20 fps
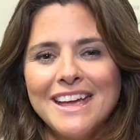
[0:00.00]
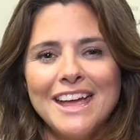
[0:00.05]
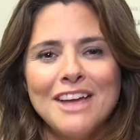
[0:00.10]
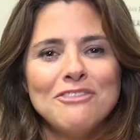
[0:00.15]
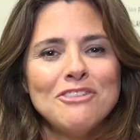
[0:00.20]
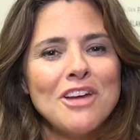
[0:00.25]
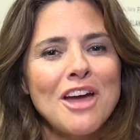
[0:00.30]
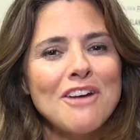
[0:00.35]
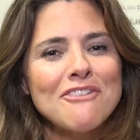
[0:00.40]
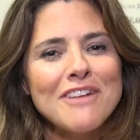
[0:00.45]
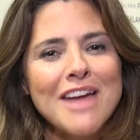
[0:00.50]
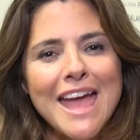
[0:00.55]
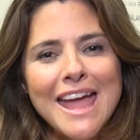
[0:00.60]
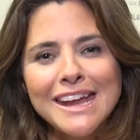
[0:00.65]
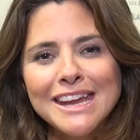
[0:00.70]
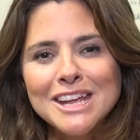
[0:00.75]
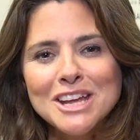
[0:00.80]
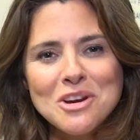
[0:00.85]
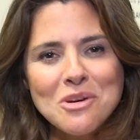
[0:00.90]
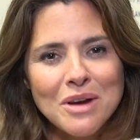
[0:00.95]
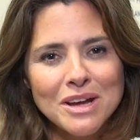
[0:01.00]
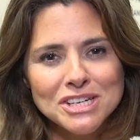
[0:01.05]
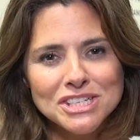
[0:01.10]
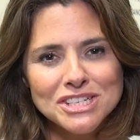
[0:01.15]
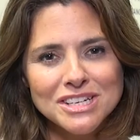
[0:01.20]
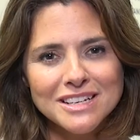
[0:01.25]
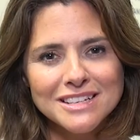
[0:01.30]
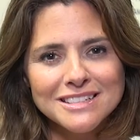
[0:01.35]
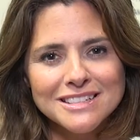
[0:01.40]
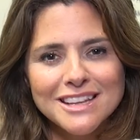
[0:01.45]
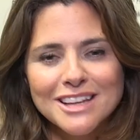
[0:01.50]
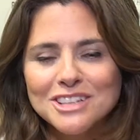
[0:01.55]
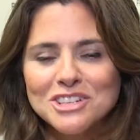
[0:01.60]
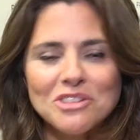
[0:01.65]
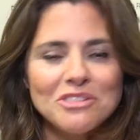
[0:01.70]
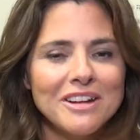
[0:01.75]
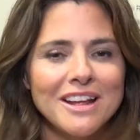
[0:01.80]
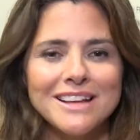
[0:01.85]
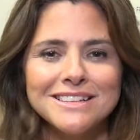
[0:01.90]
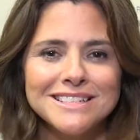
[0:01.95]
If you have any questions,
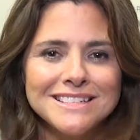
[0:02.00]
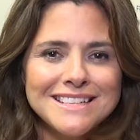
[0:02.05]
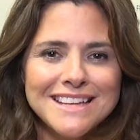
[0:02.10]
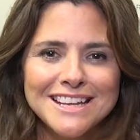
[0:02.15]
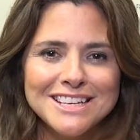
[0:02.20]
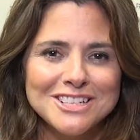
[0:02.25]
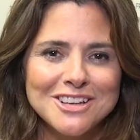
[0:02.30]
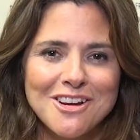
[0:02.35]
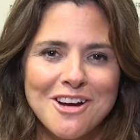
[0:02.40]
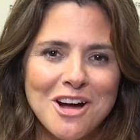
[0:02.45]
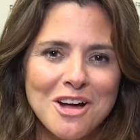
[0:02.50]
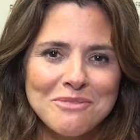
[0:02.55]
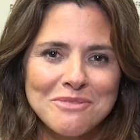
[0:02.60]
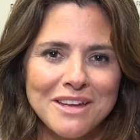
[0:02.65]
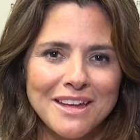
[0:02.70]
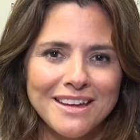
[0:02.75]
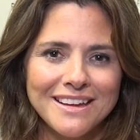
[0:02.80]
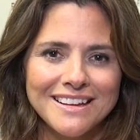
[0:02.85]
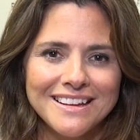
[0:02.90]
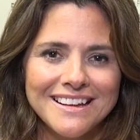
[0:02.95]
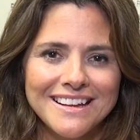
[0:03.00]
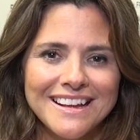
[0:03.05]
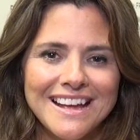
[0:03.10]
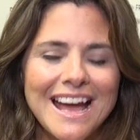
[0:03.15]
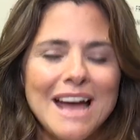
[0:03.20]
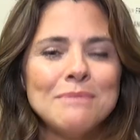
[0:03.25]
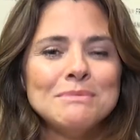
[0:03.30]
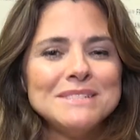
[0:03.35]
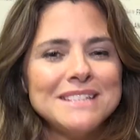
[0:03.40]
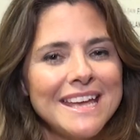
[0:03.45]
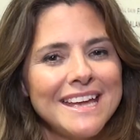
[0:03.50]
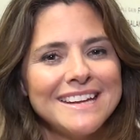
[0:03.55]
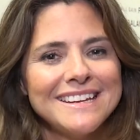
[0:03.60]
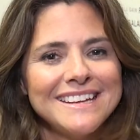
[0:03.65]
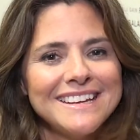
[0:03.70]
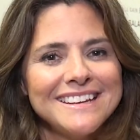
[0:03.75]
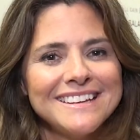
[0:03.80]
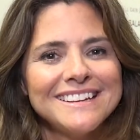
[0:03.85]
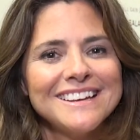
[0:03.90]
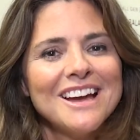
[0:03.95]
don't hesitate to call me. I'm
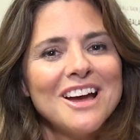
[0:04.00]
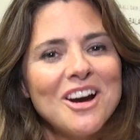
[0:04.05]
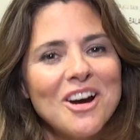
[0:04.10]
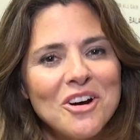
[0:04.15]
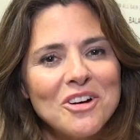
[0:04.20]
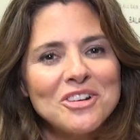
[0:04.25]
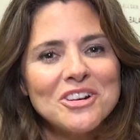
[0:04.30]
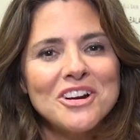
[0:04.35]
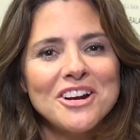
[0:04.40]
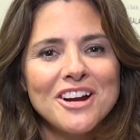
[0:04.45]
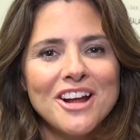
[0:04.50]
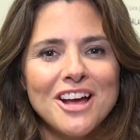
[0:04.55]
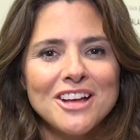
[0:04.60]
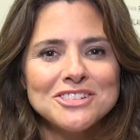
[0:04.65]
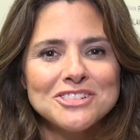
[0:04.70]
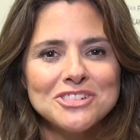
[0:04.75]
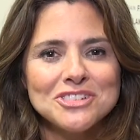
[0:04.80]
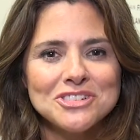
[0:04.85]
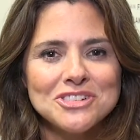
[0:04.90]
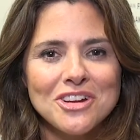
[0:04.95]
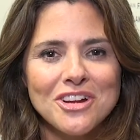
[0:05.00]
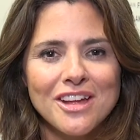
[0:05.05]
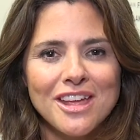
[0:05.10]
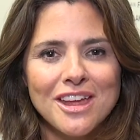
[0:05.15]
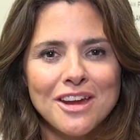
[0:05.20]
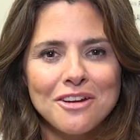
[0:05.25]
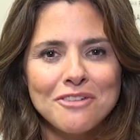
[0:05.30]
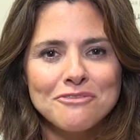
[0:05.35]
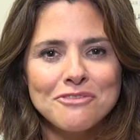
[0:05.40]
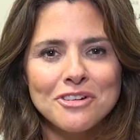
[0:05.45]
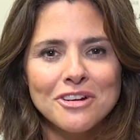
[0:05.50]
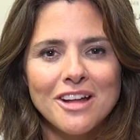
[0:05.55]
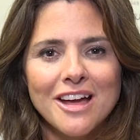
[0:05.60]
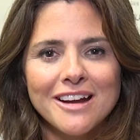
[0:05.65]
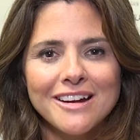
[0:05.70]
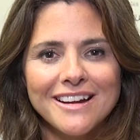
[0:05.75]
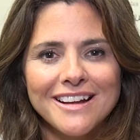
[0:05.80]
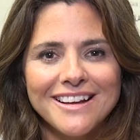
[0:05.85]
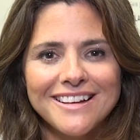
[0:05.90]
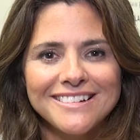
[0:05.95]
Sandy, owner at OsteoStrong here in Fort
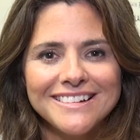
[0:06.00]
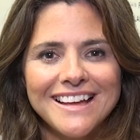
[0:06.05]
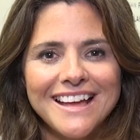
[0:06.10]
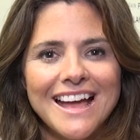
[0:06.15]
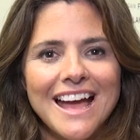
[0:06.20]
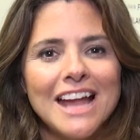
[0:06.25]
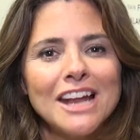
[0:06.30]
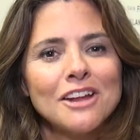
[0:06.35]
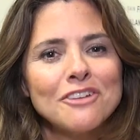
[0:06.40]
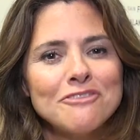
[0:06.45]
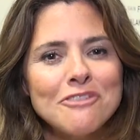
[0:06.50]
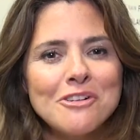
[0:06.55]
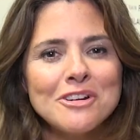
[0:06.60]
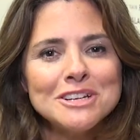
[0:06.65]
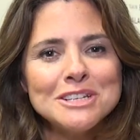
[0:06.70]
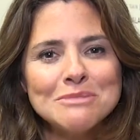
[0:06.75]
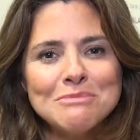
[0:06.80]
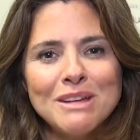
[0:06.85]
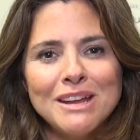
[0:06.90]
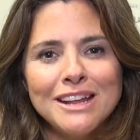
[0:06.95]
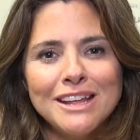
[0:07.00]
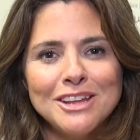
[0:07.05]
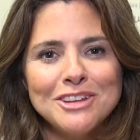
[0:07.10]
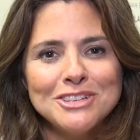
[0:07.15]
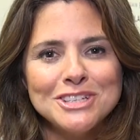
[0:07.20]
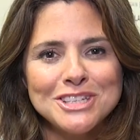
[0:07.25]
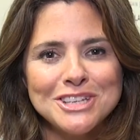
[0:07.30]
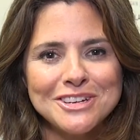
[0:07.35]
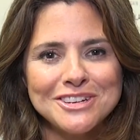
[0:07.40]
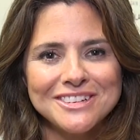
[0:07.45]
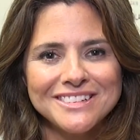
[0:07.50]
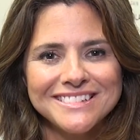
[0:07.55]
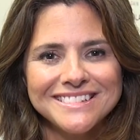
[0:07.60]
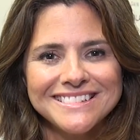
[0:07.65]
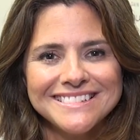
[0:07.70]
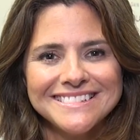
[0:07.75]
Lauderdale. I look forward to meeting you soon.